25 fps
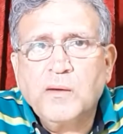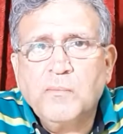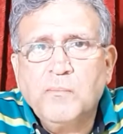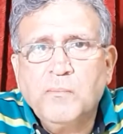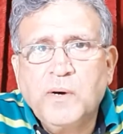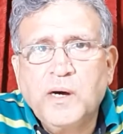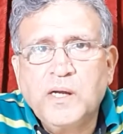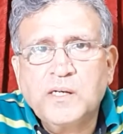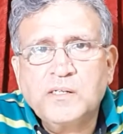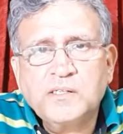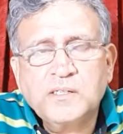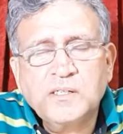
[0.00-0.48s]

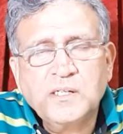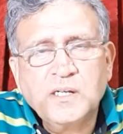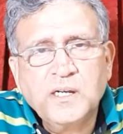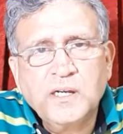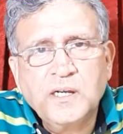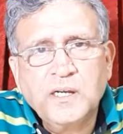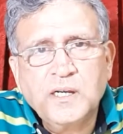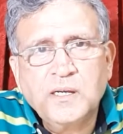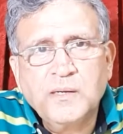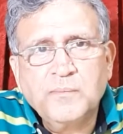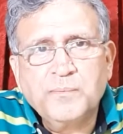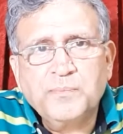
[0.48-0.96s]
but
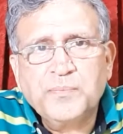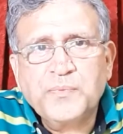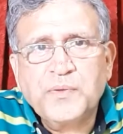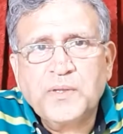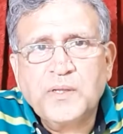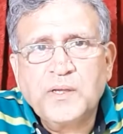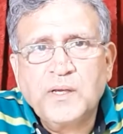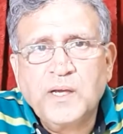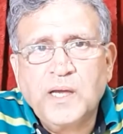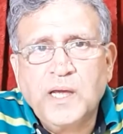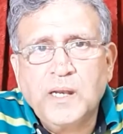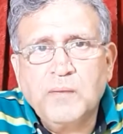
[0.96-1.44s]

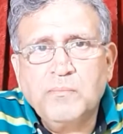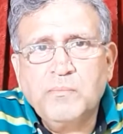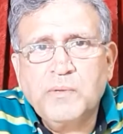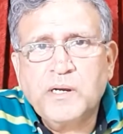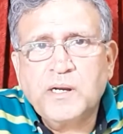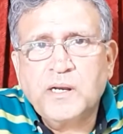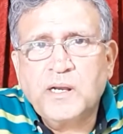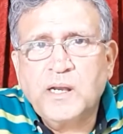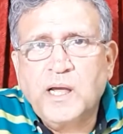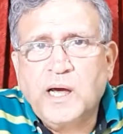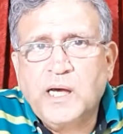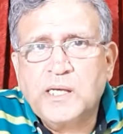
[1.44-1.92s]

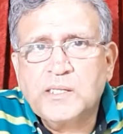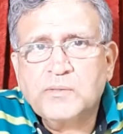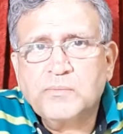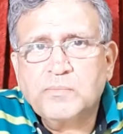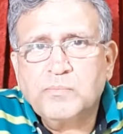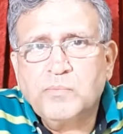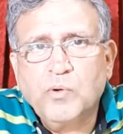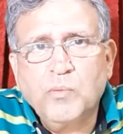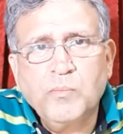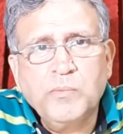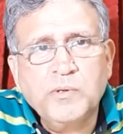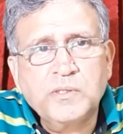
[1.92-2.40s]
Helmut
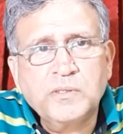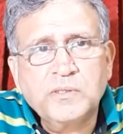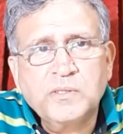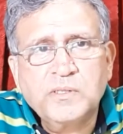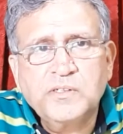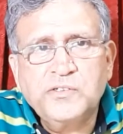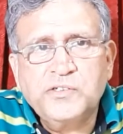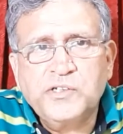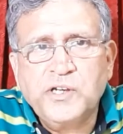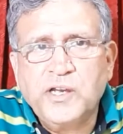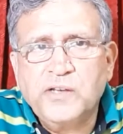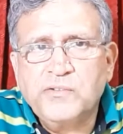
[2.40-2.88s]
last
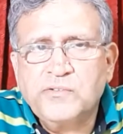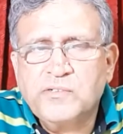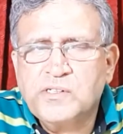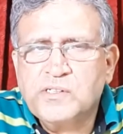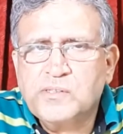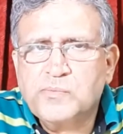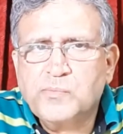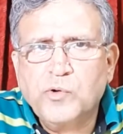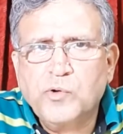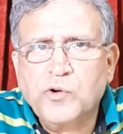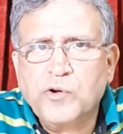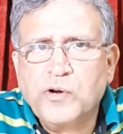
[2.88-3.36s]
moment changed
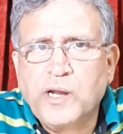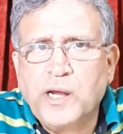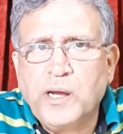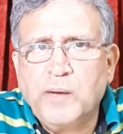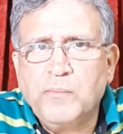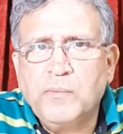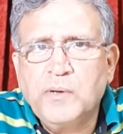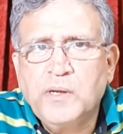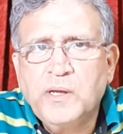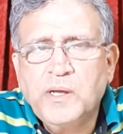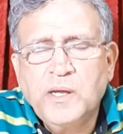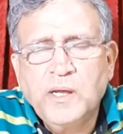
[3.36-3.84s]
his
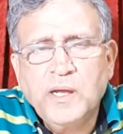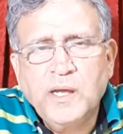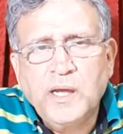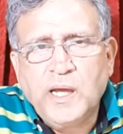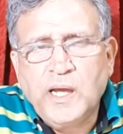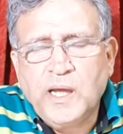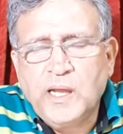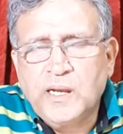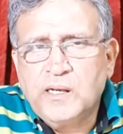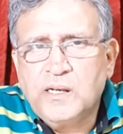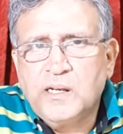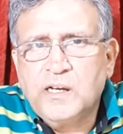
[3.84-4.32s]
program
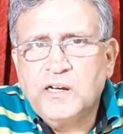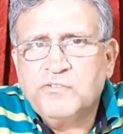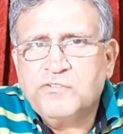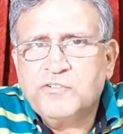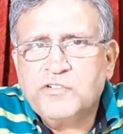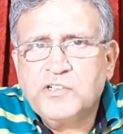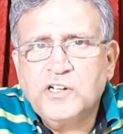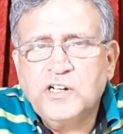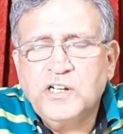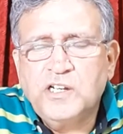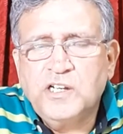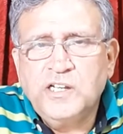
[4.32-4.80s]
and
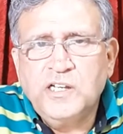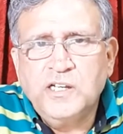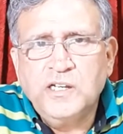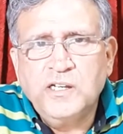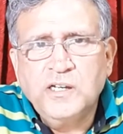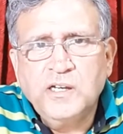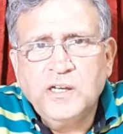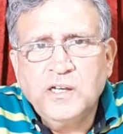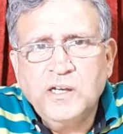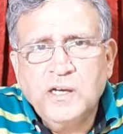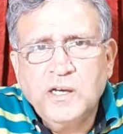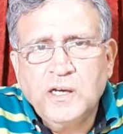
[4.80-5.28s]
left
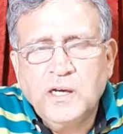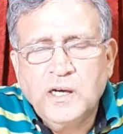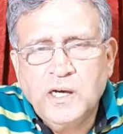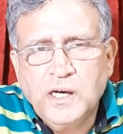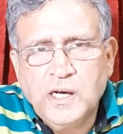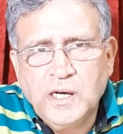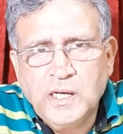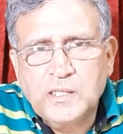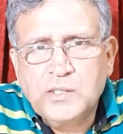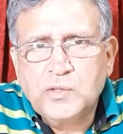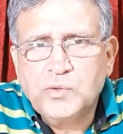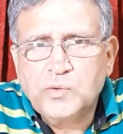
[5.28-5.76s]
early
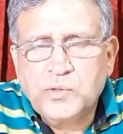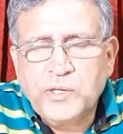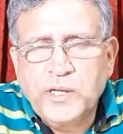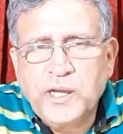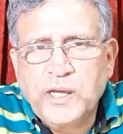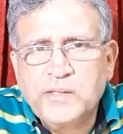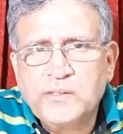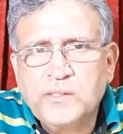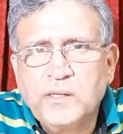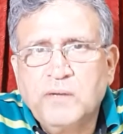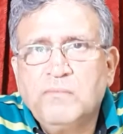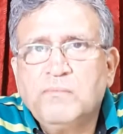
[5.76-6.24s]
to
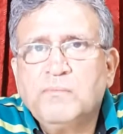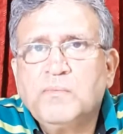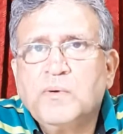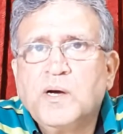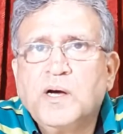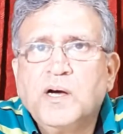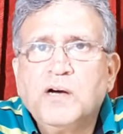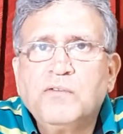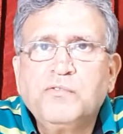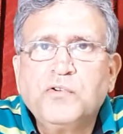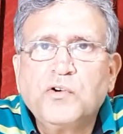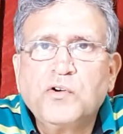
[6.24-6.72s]
take
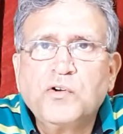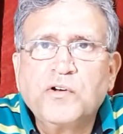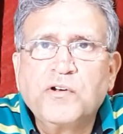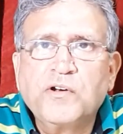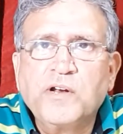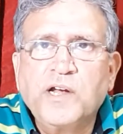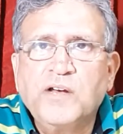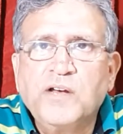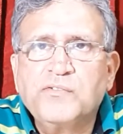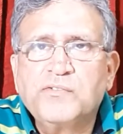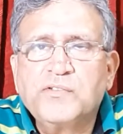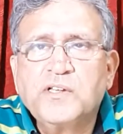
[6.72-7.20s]
some
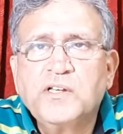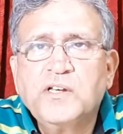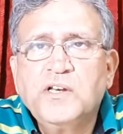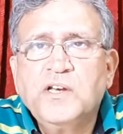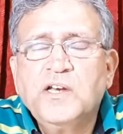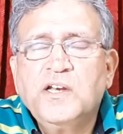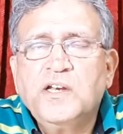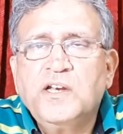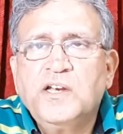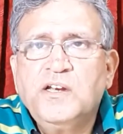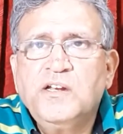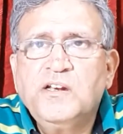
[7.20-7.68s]
photographs.
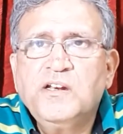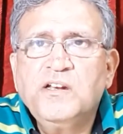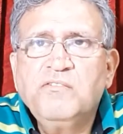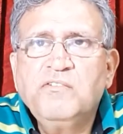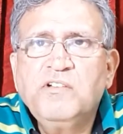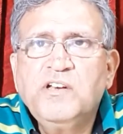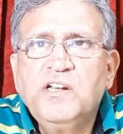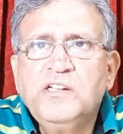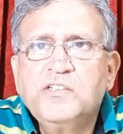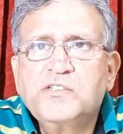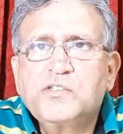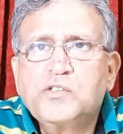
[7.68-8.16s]
He
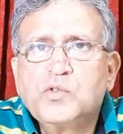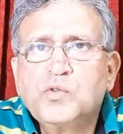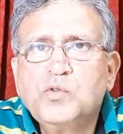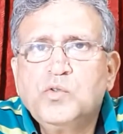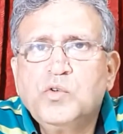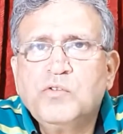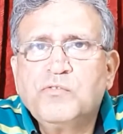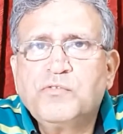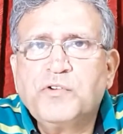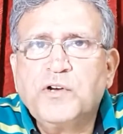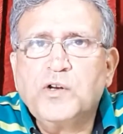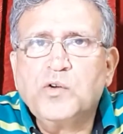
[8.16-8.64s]
reveals
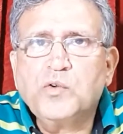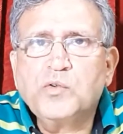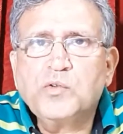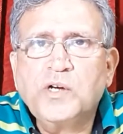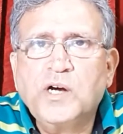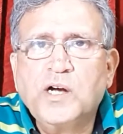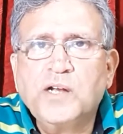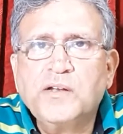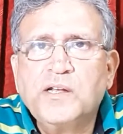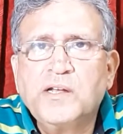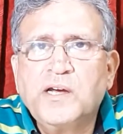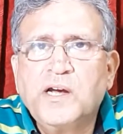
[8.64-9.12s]
to
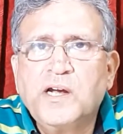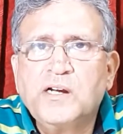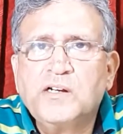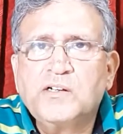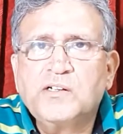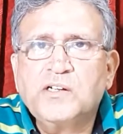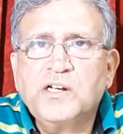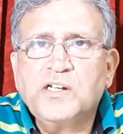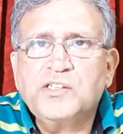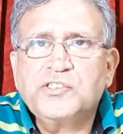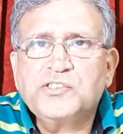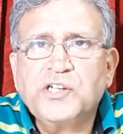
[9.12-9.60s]
Feluda that
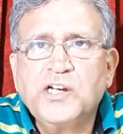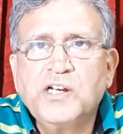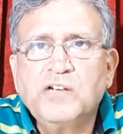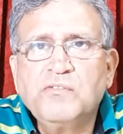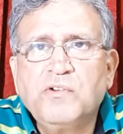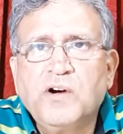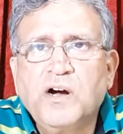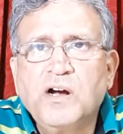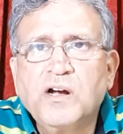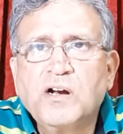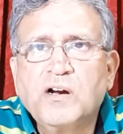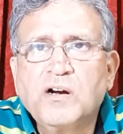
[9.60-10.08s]

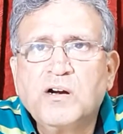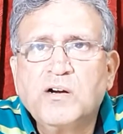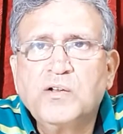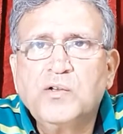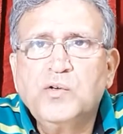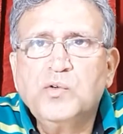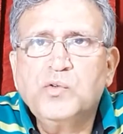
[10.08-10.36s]
Shelvankar